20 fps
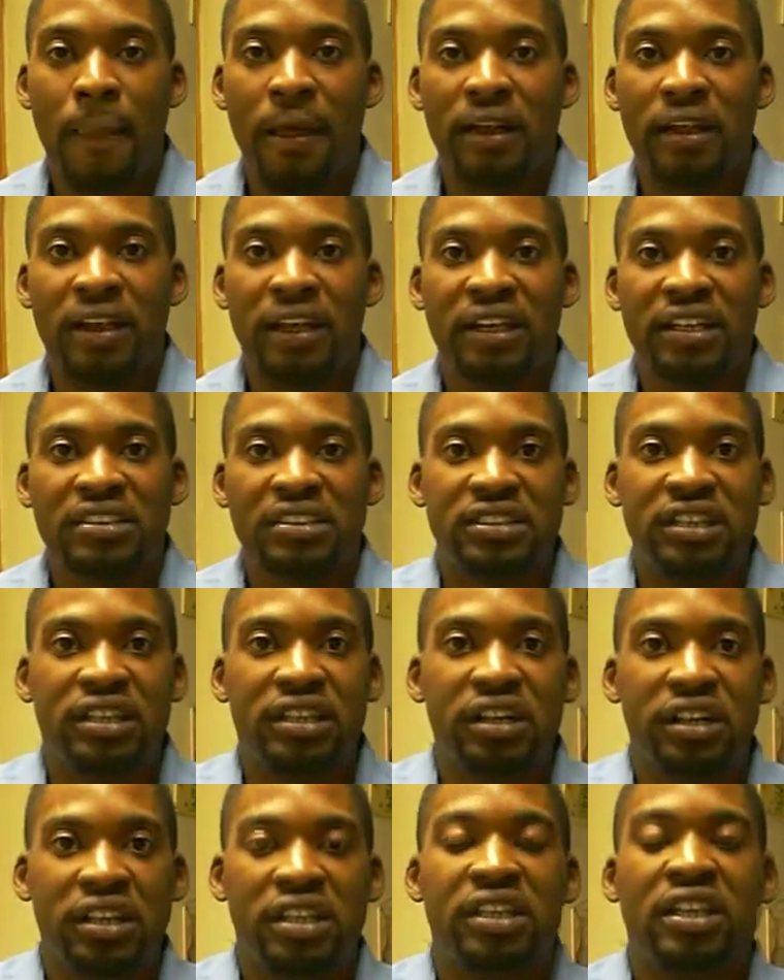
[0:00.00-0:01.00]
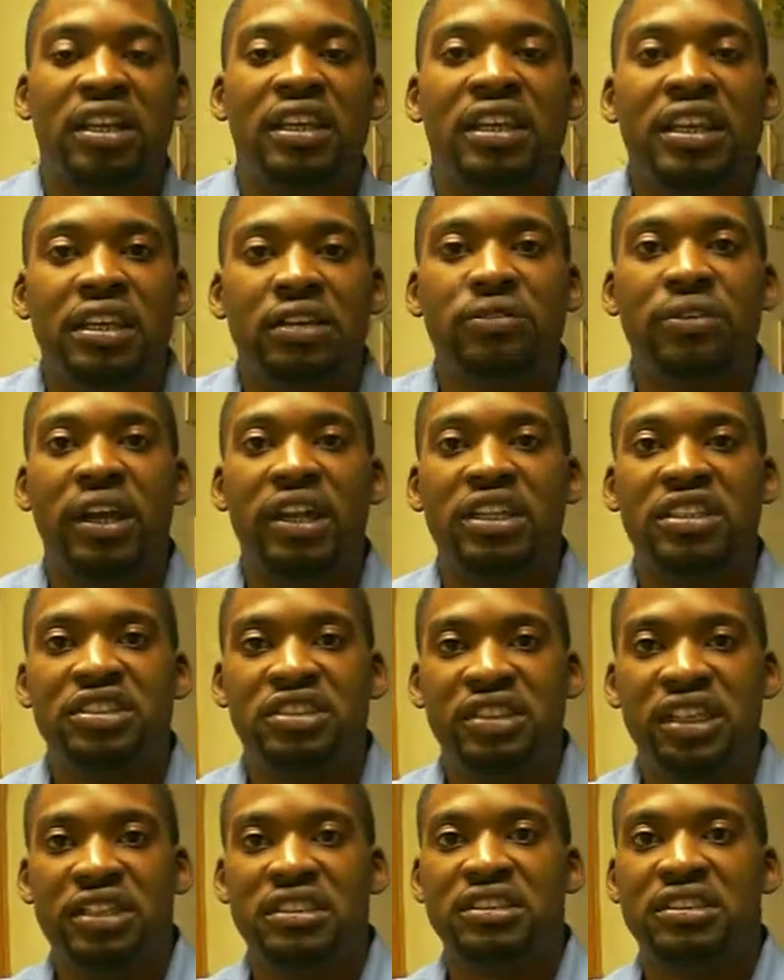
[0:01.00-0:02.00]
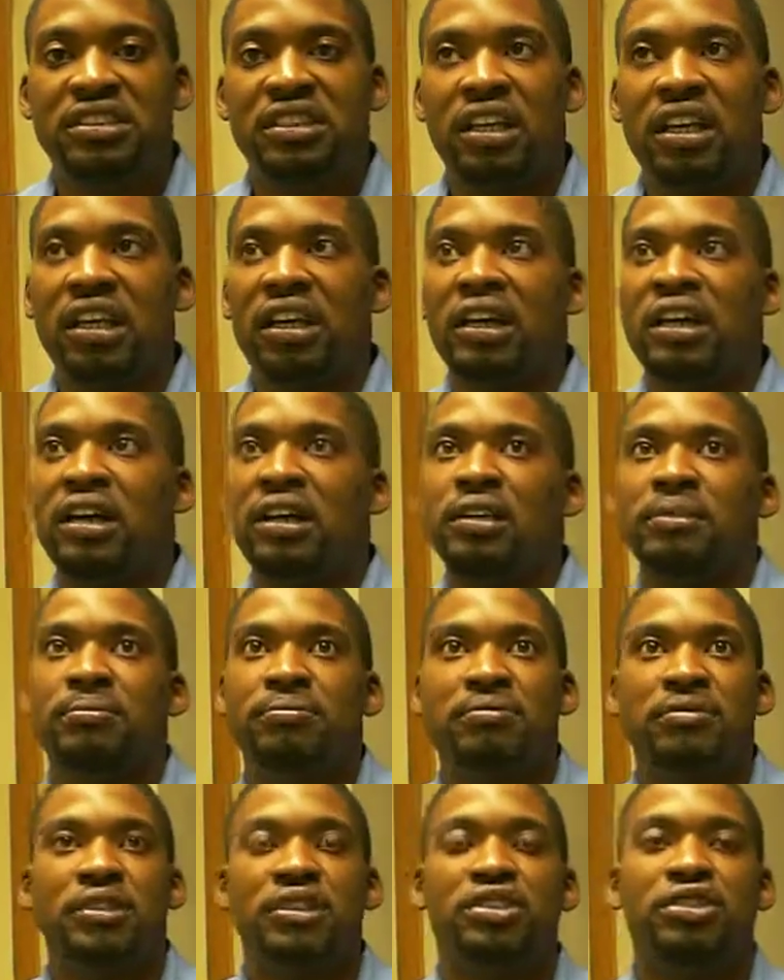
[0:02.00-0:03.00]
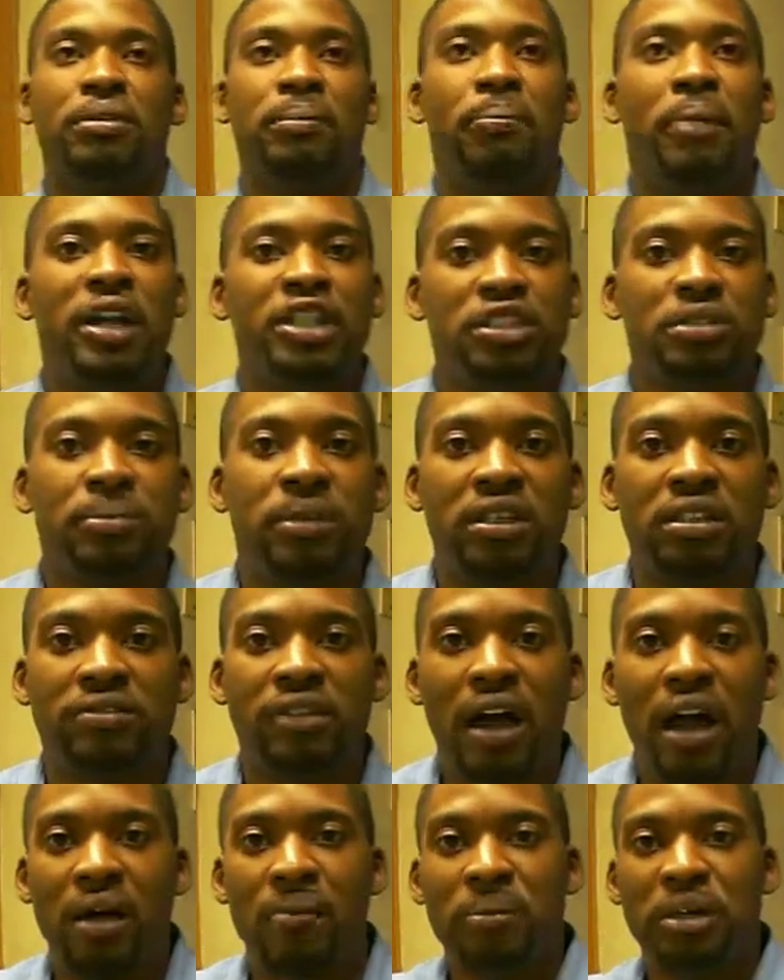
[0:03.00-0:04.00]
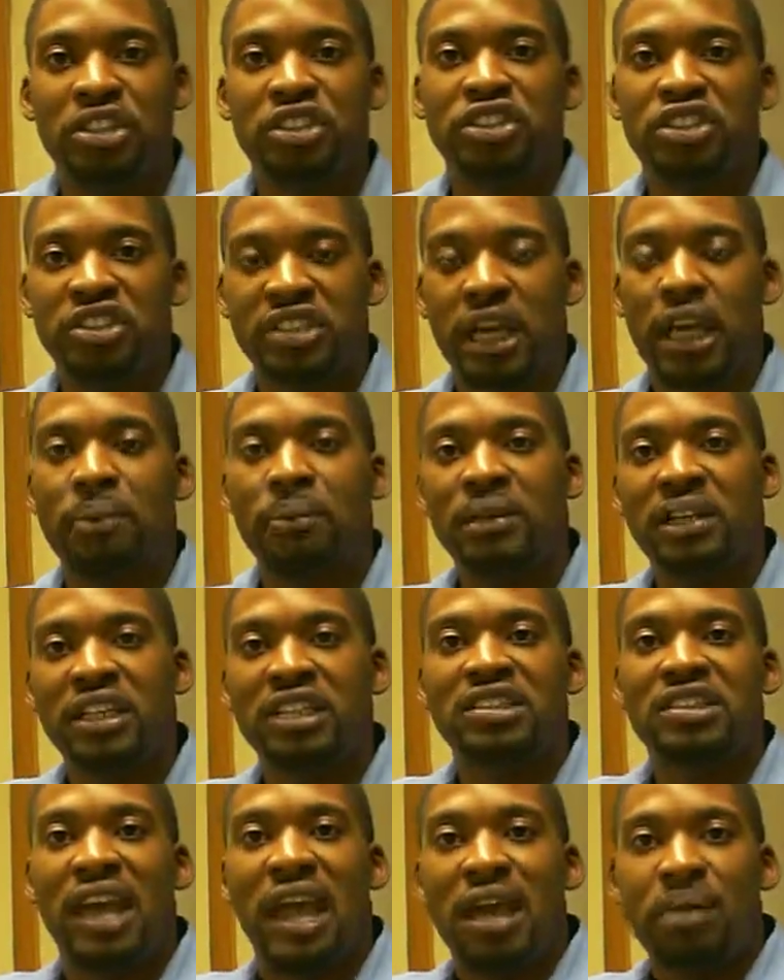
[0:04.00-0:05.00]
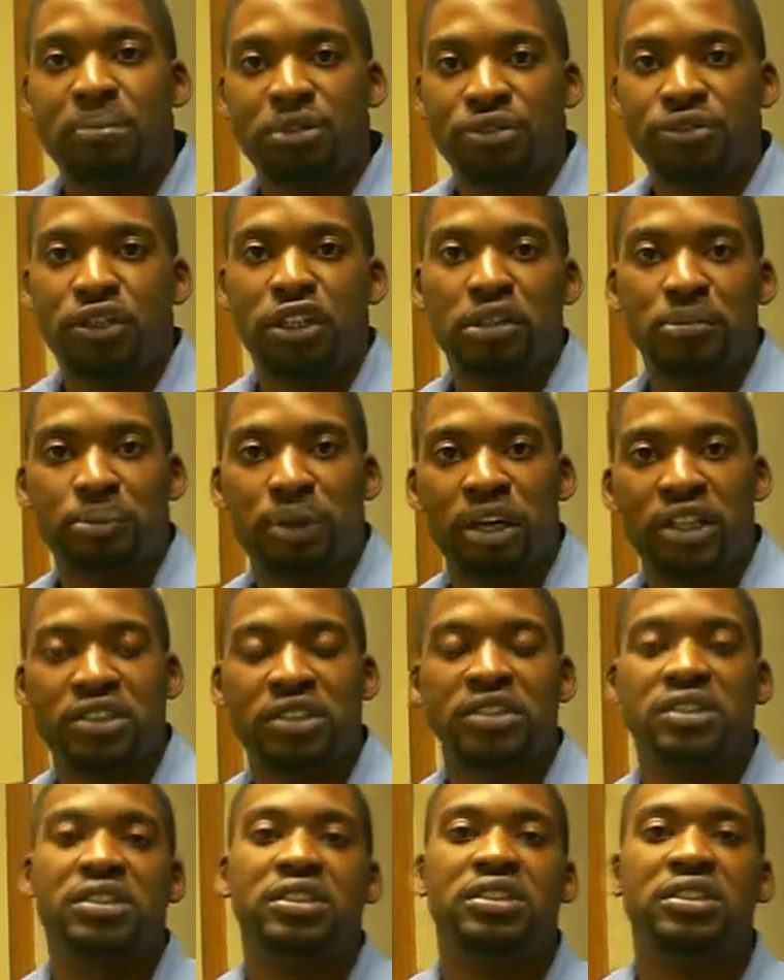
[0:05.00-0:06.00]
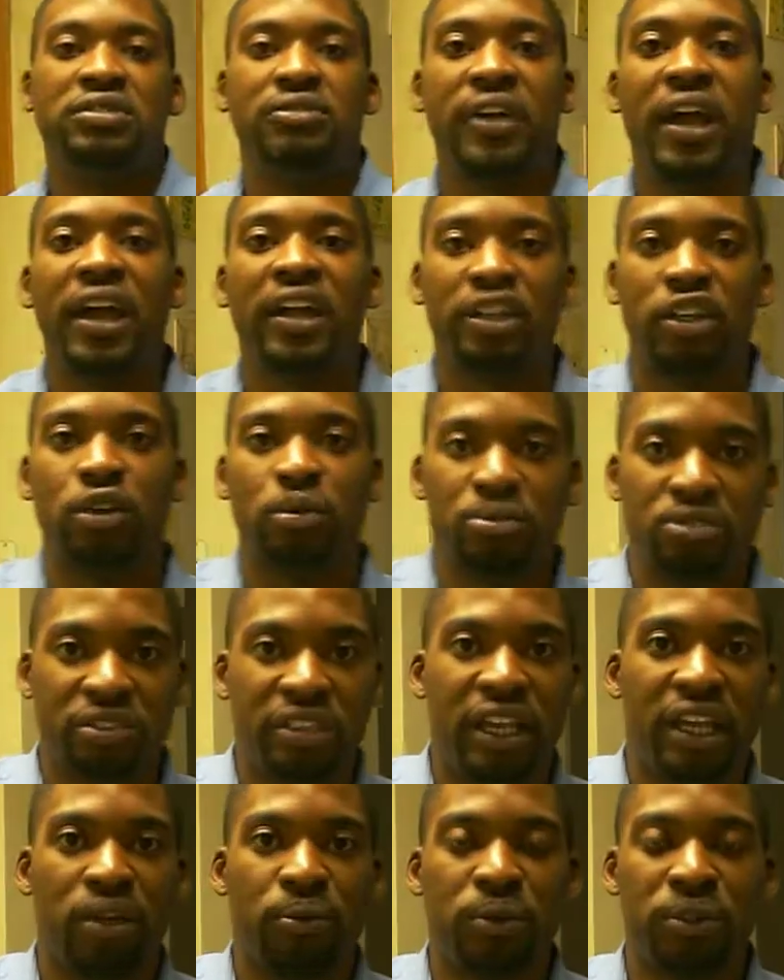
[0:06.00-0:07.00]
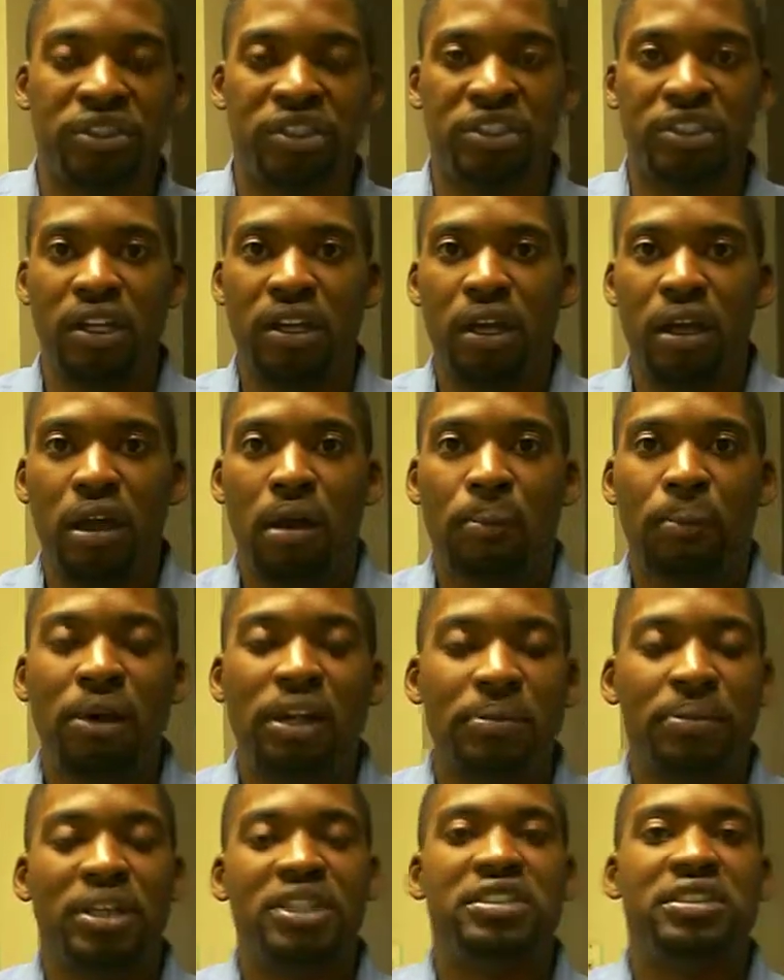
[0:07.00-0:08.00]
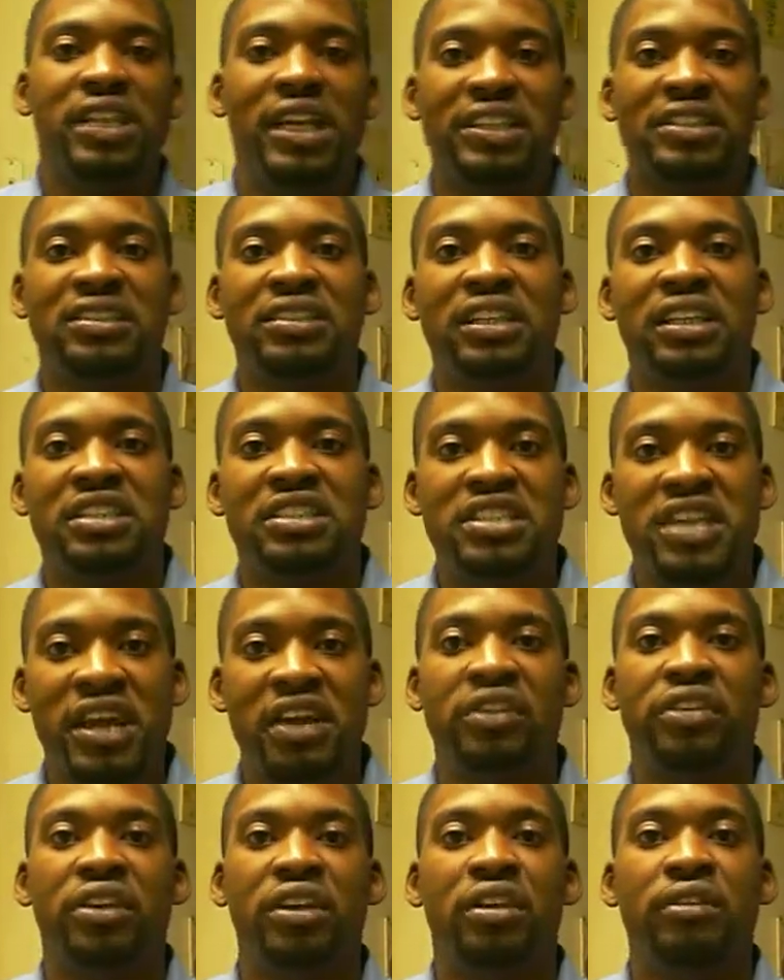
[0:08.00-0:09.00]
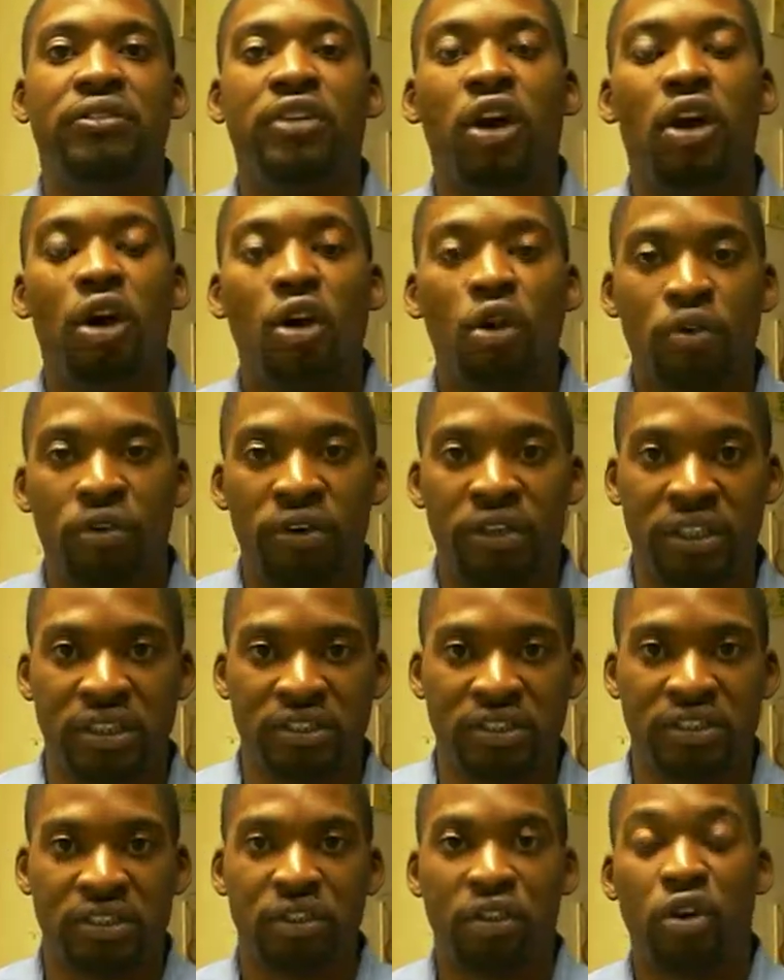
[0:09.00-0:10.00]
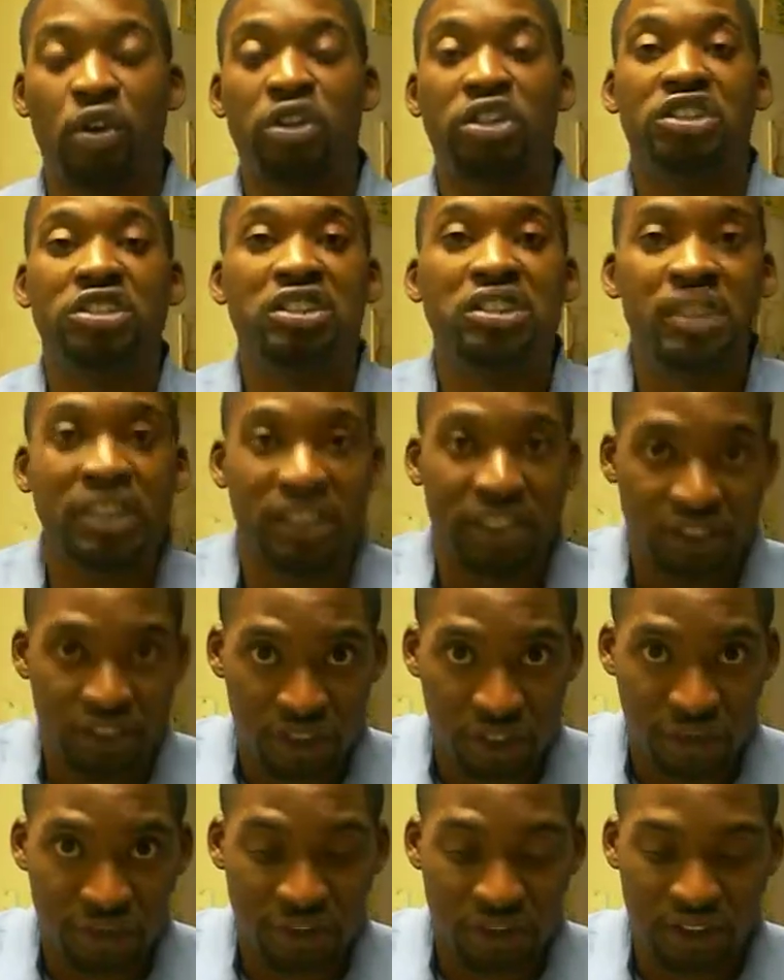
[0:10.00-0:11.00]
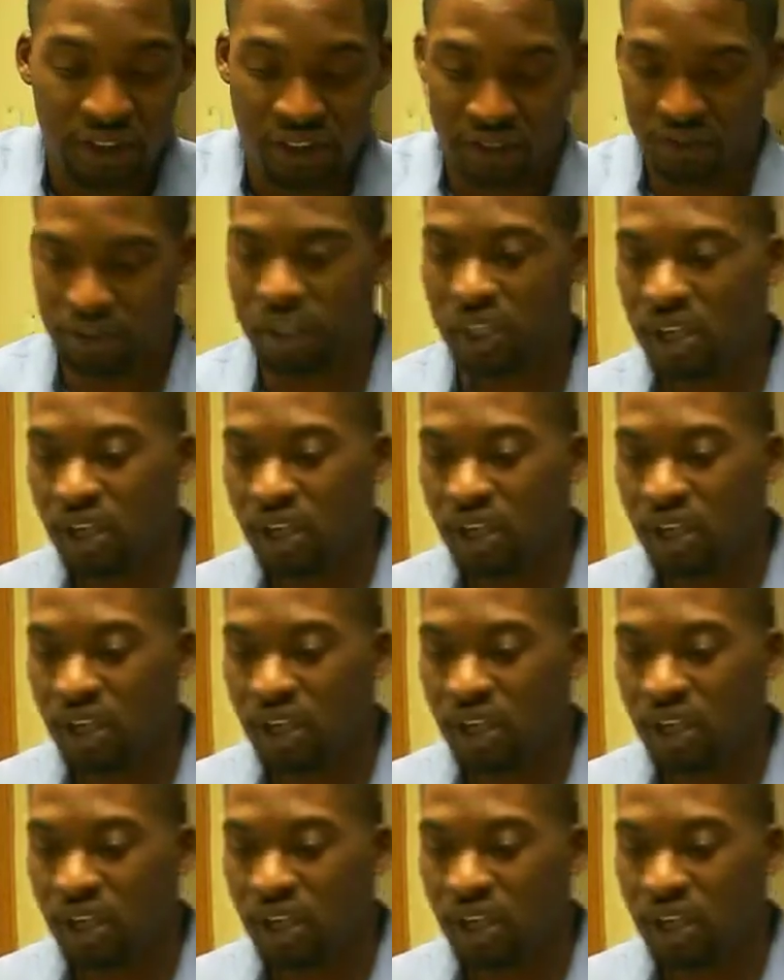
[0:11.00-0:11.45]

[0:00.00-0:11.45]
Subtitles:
like I said earlier, your leak rate is just it's a measurement of how much the chamber leaks atmospheric pressure into its vacuum state, which pretty much tests the integrity of your O-rings or your sealing surfaces.